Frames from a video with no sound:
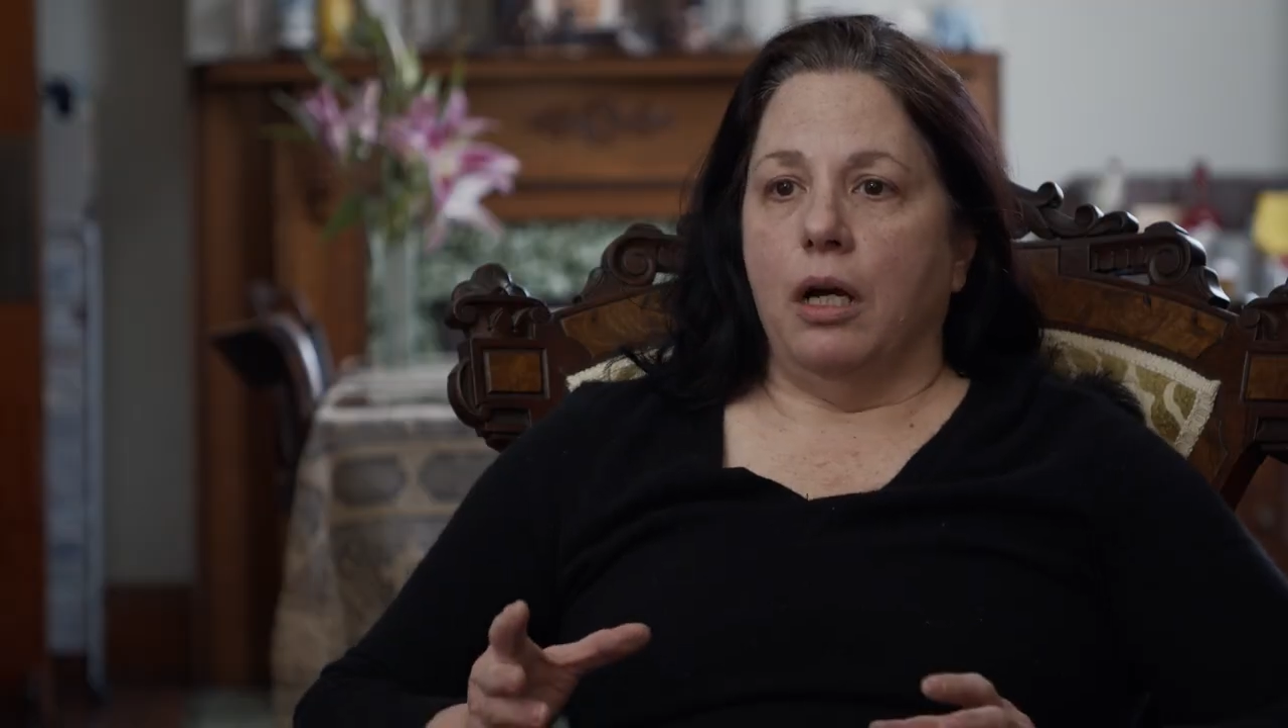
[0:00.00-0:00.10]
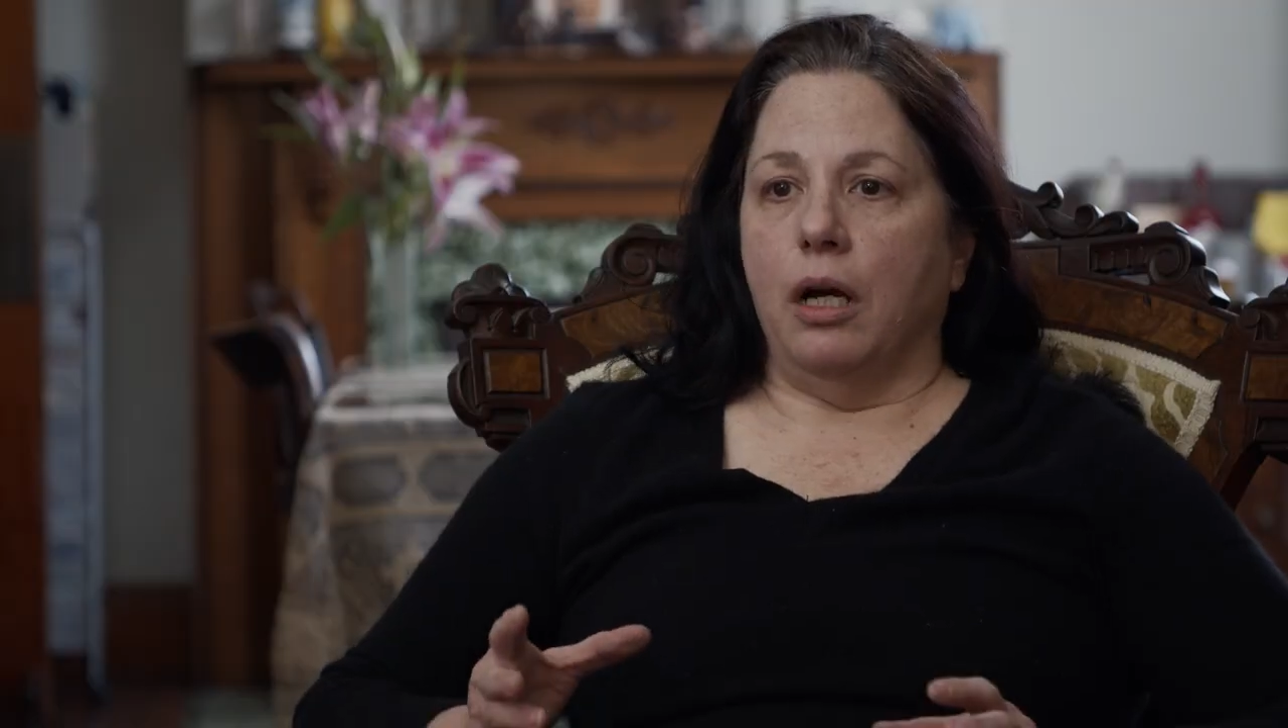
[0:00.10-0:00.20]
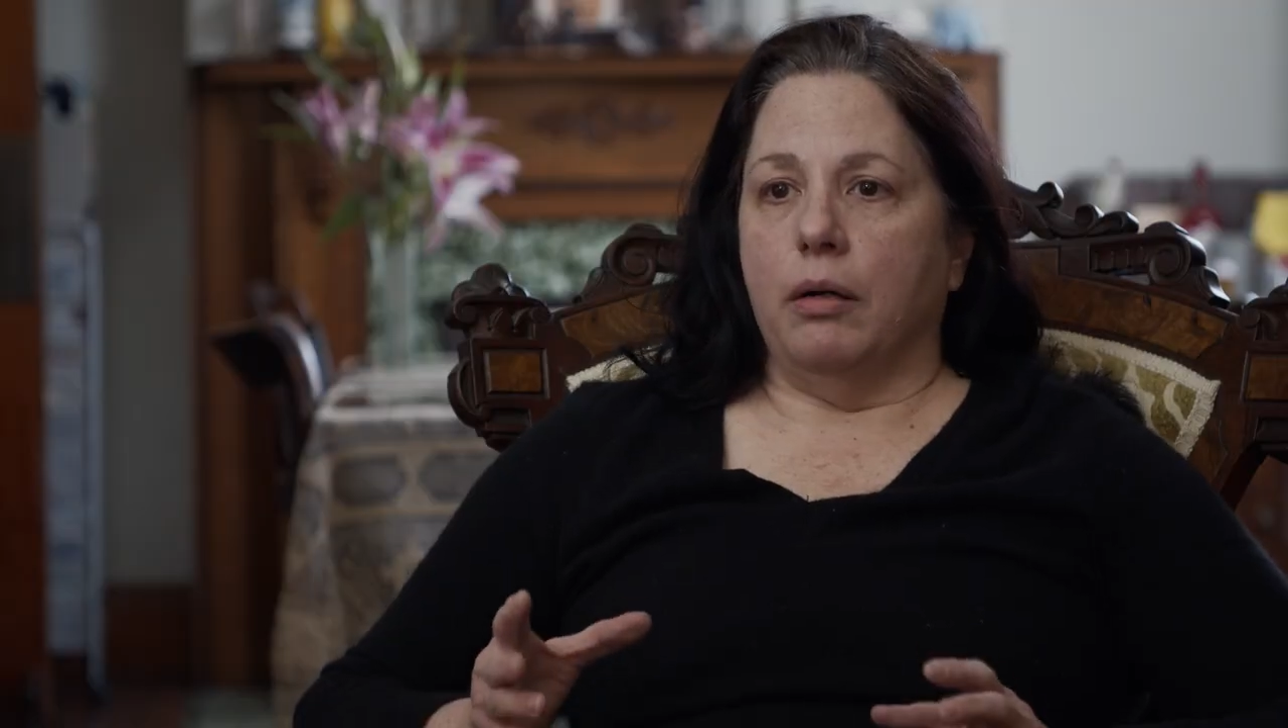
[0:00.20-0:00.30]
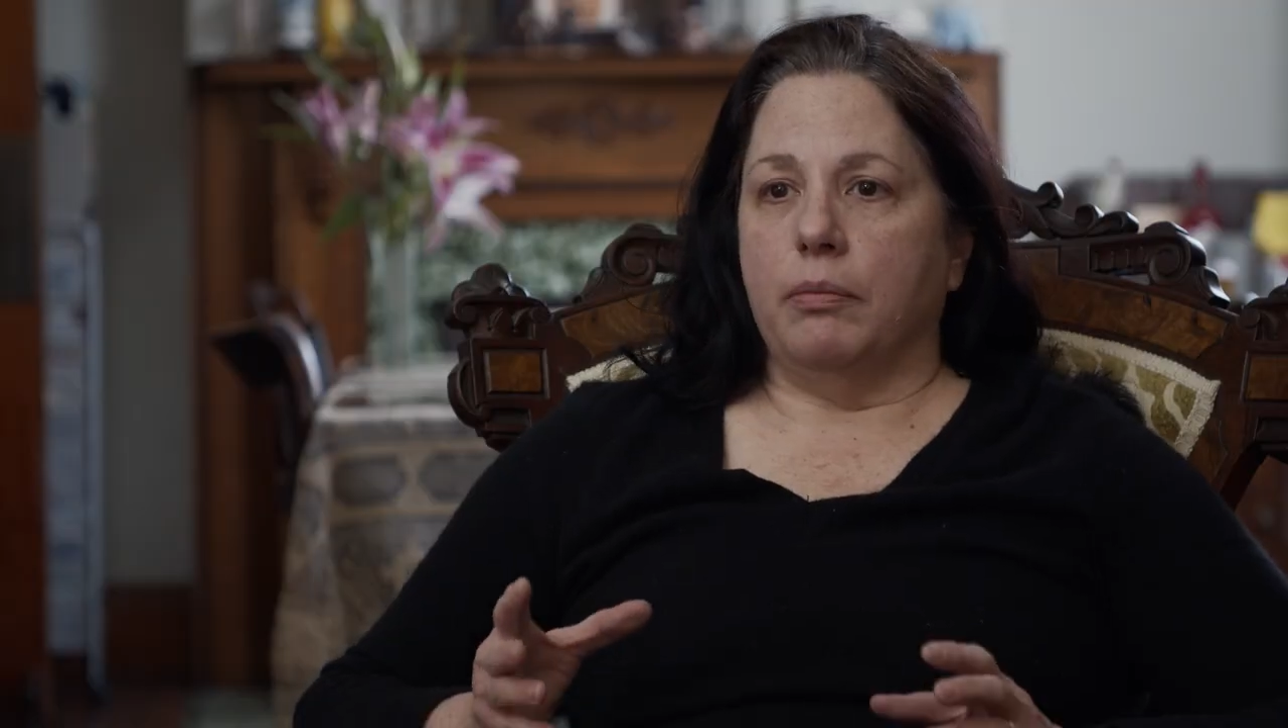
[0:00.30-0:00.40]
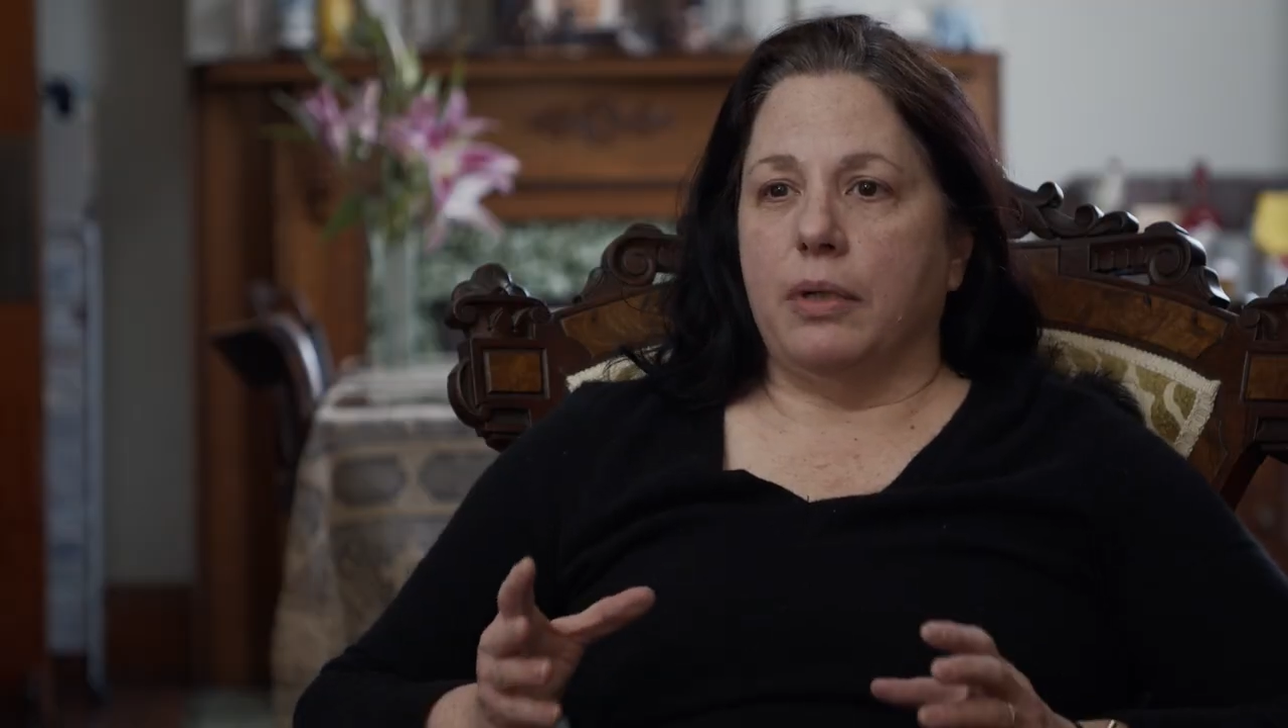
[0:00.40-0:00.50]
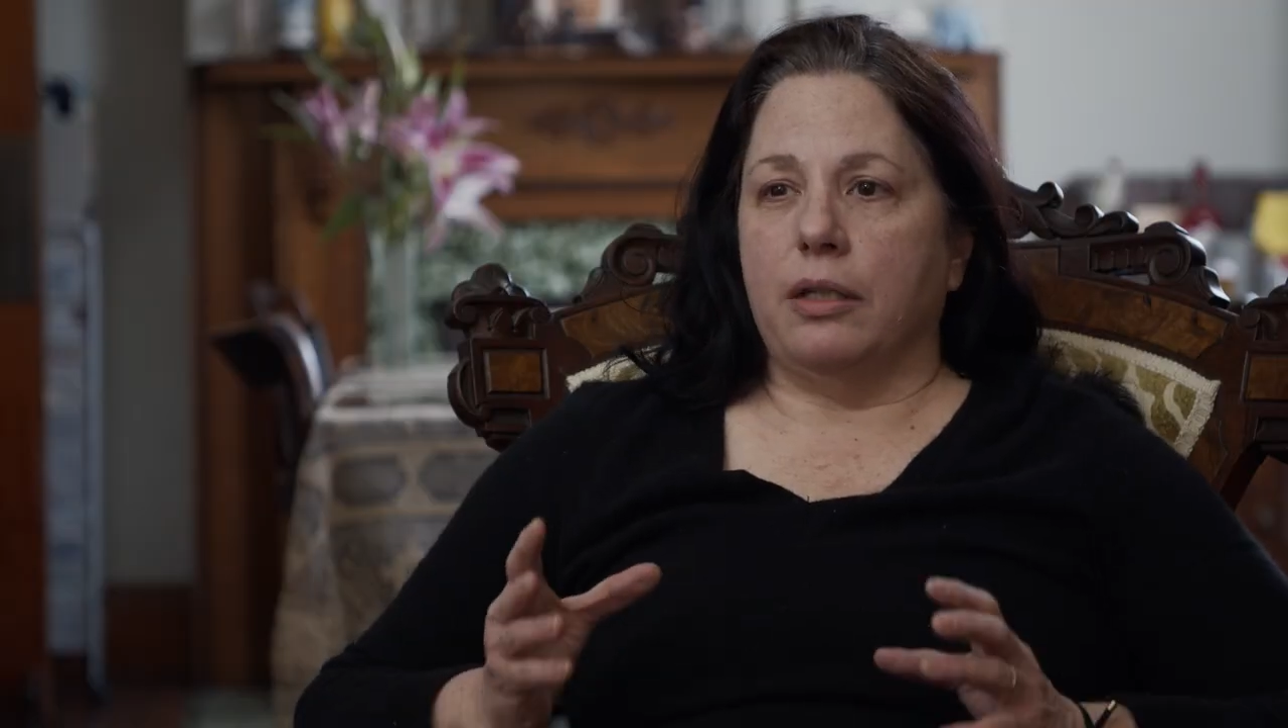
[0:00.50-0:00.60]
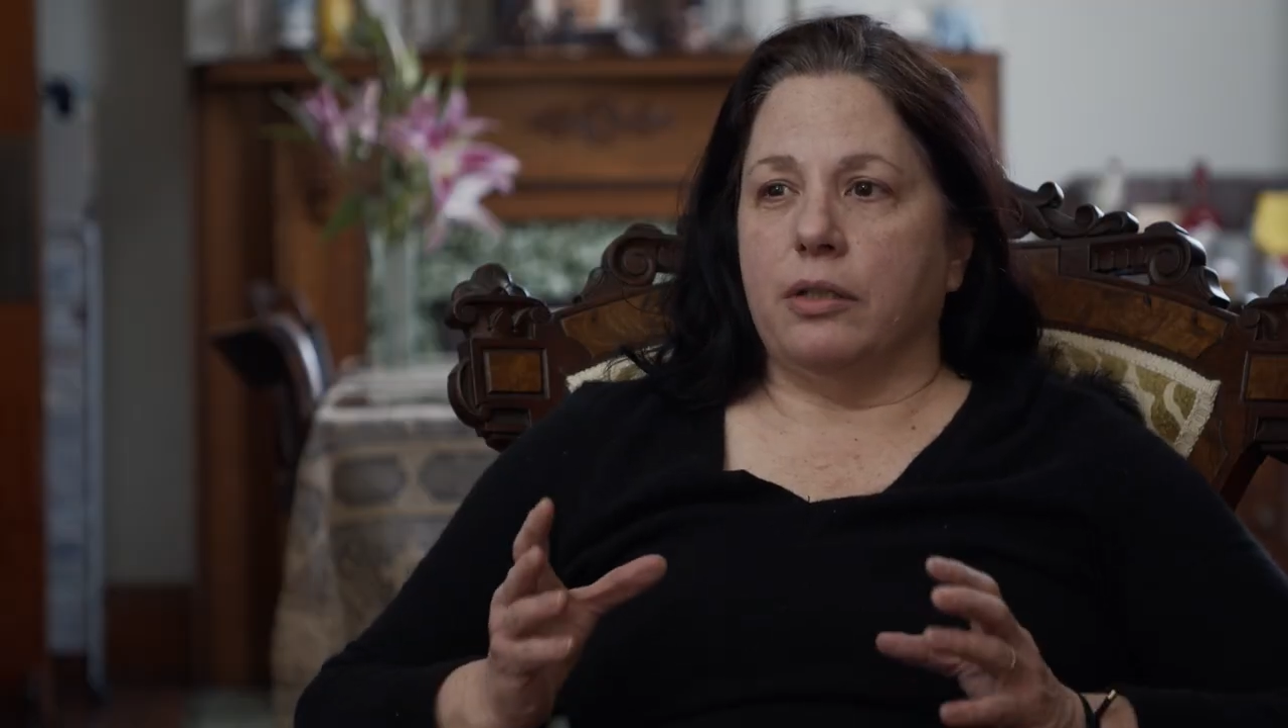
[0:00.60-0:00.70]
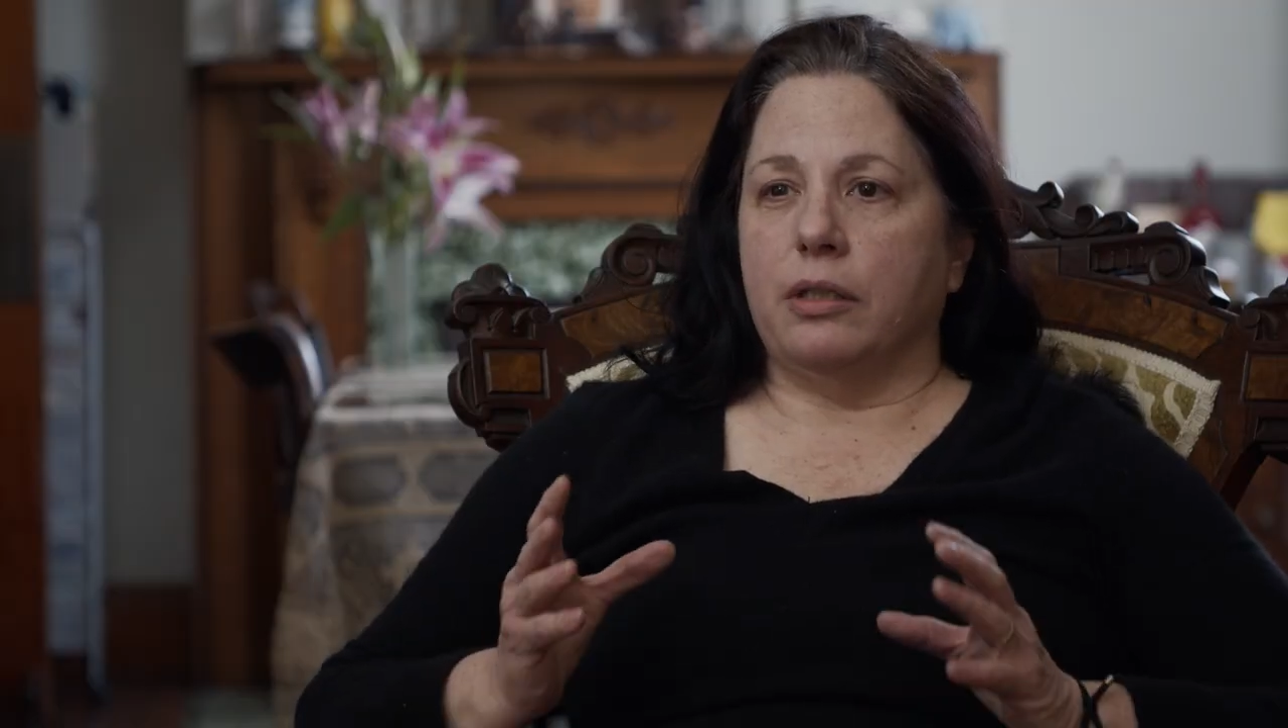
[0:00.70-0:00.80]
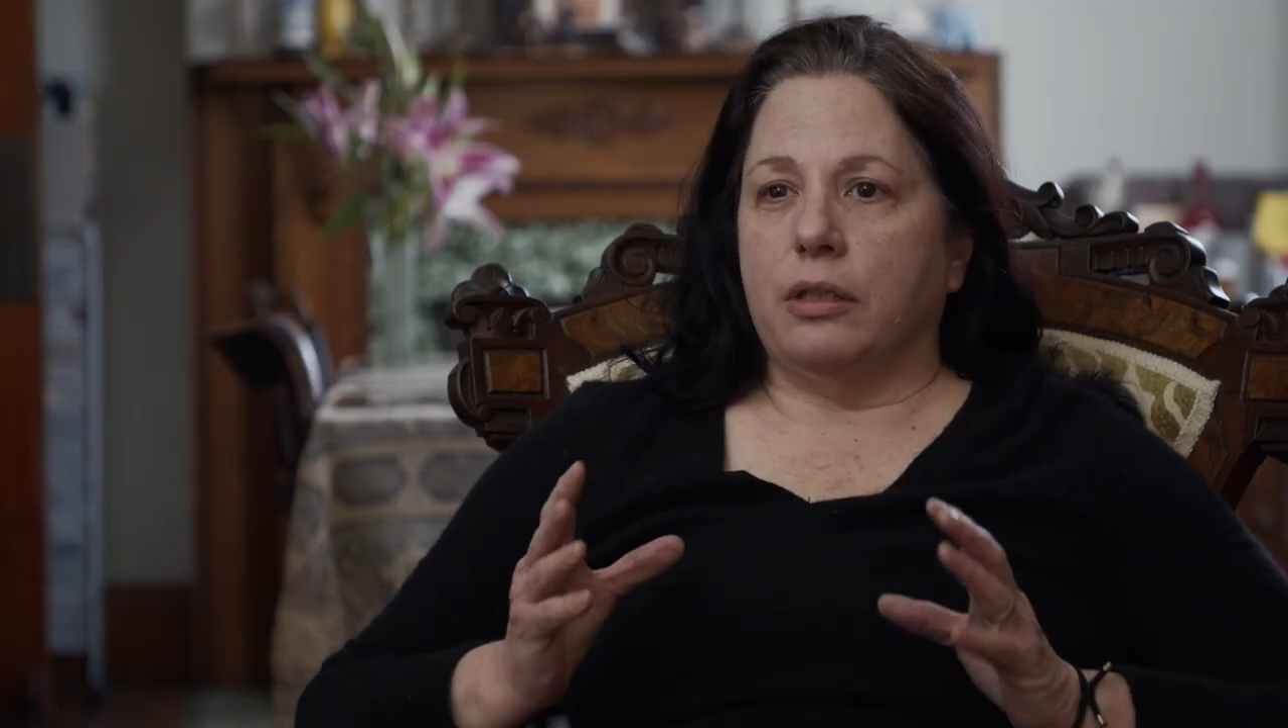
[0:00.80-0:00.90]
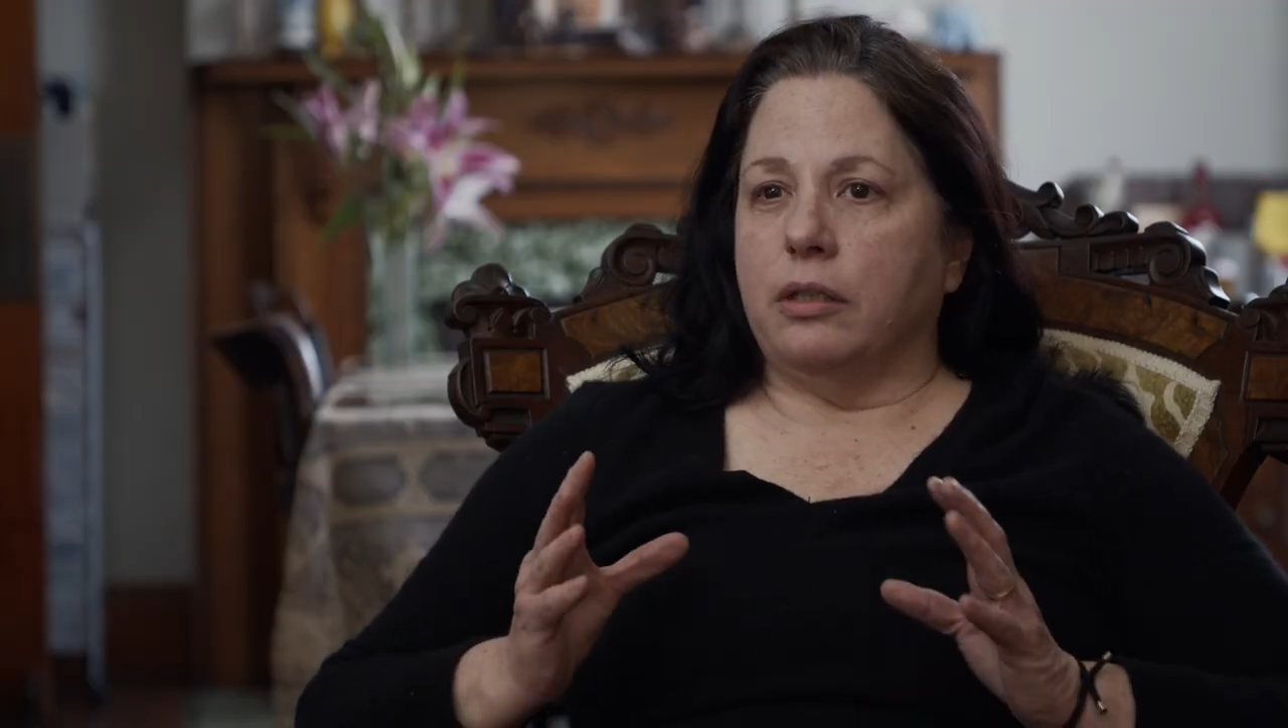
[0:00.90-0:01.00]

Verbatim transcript: um, it,